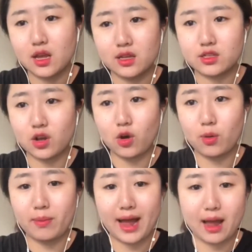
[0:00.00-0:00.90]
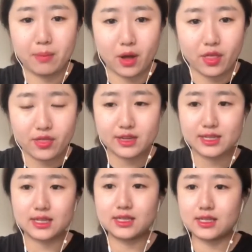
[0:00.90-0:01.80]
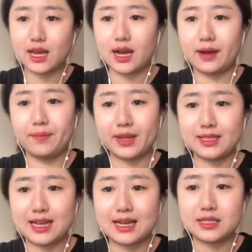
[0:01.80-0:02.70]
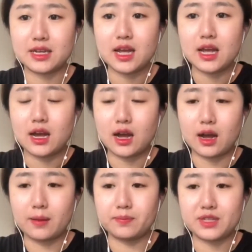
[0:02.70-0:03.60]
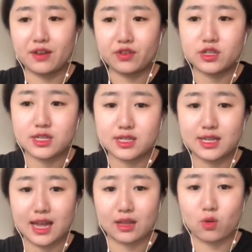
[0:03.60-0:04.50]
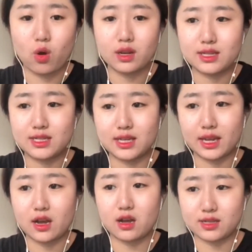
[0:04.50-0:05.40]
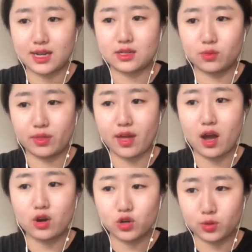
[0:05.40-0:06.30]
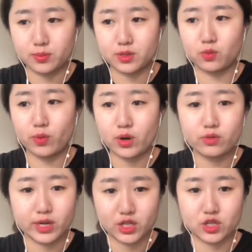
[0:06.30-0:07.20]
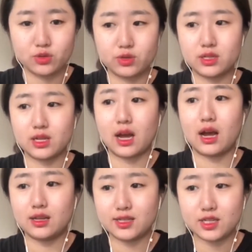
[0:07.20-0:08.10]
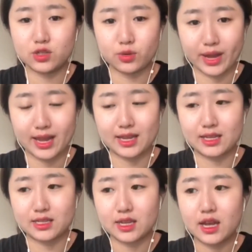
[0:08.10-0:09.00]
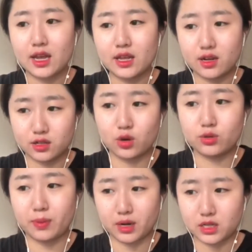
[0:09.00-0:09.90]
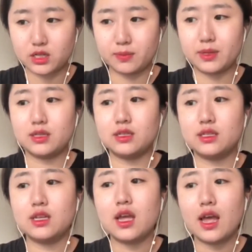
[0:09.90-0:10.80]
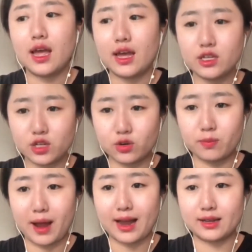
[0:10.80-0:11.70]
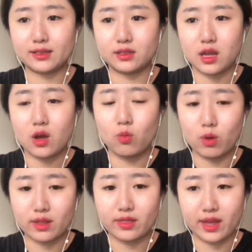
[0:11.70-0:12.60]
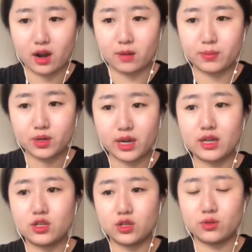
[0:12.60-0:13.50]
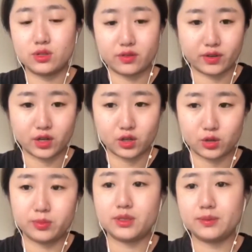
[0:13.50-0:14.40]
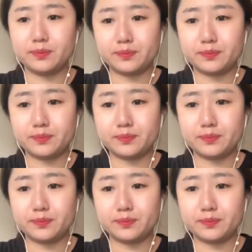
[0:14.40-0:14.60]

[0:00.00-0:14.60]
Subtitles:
So my hypothesis is that diversity and quality in contact with outgroups will reduce 6 to 8 years old participants' intergroup bias when they are put into different groups.